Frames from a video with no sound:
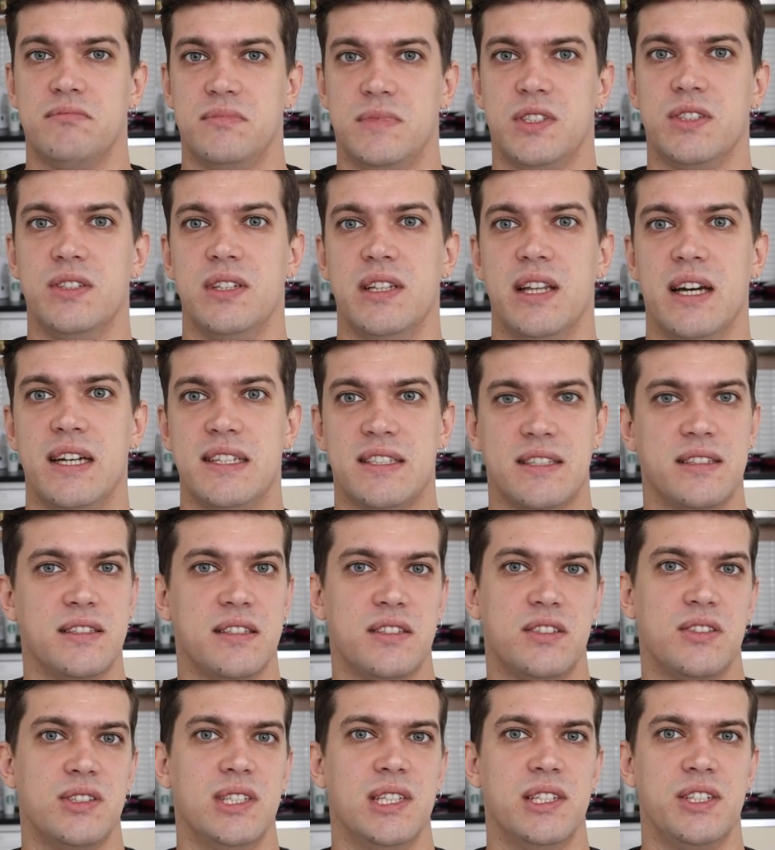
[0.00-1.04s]
It's really nice and
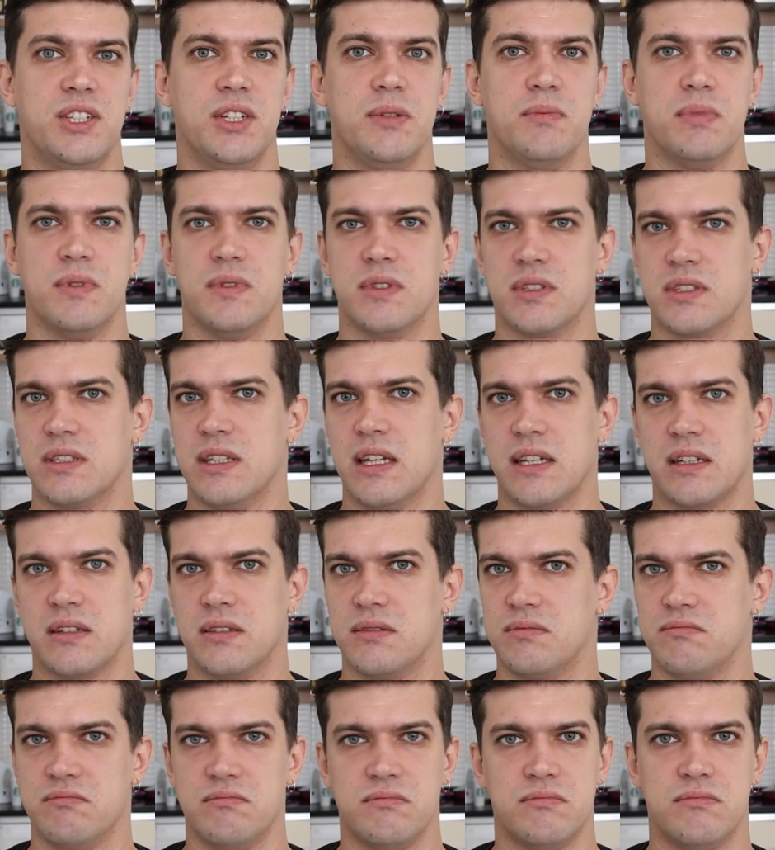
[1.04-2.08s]
it's really cheap. It's like
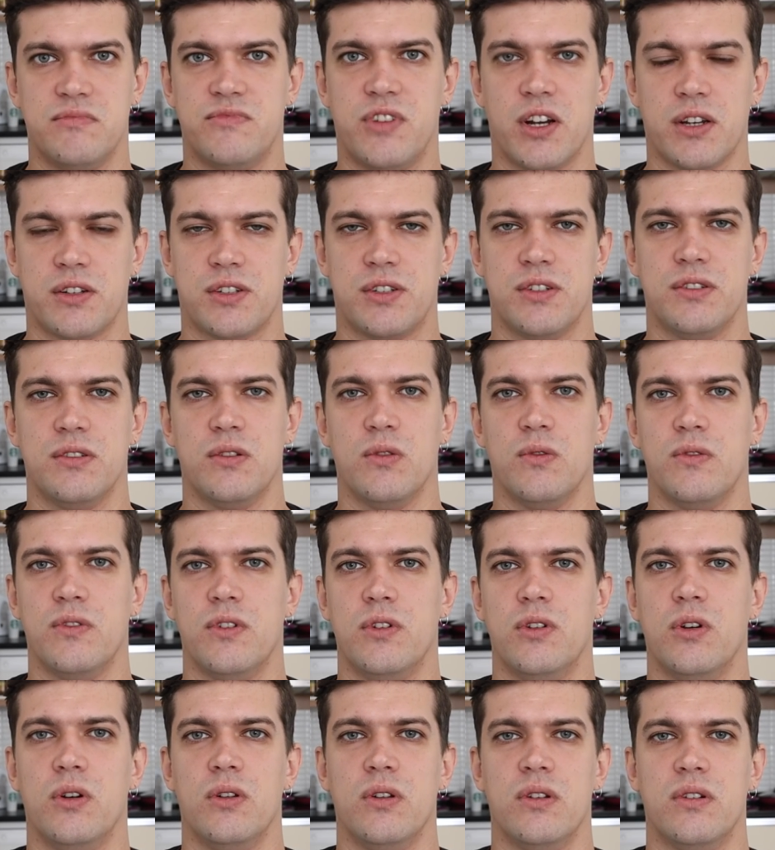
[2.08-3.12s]
a fraction of
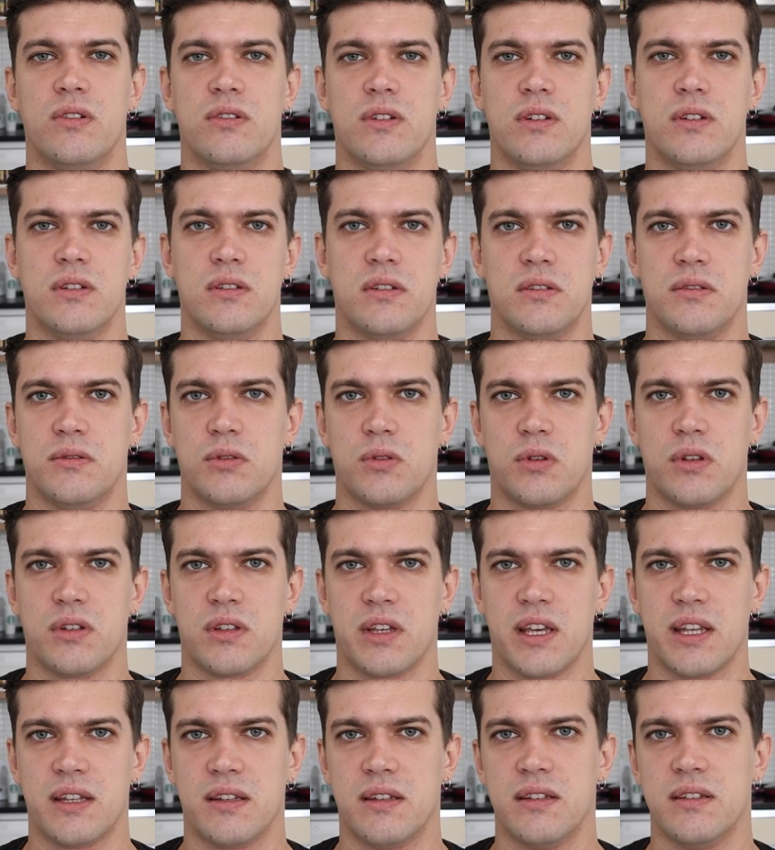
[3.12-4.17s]
the dollar, you
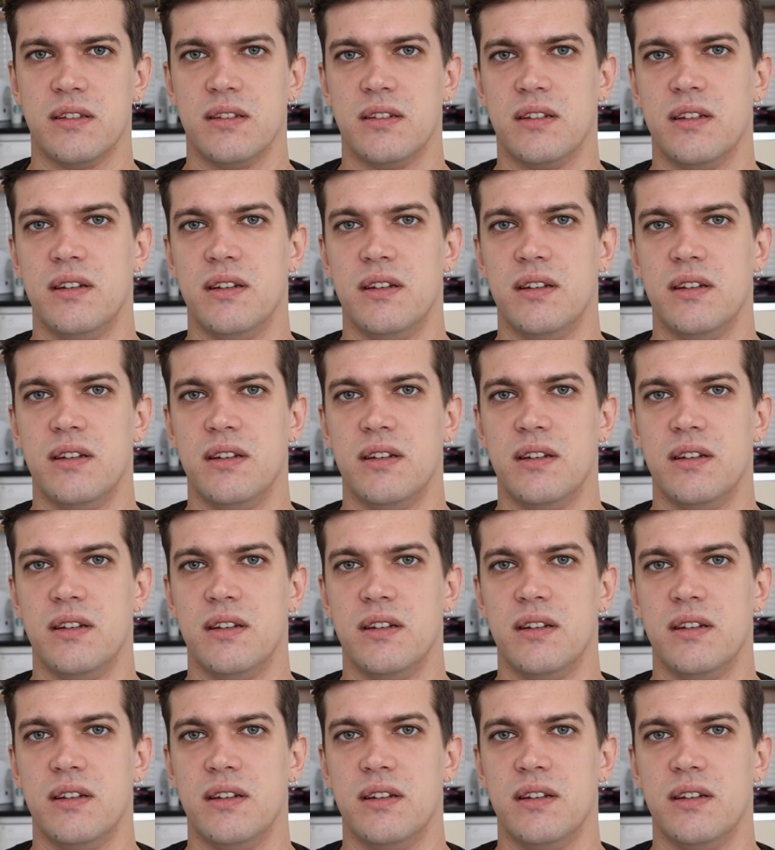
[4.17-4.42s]
can get the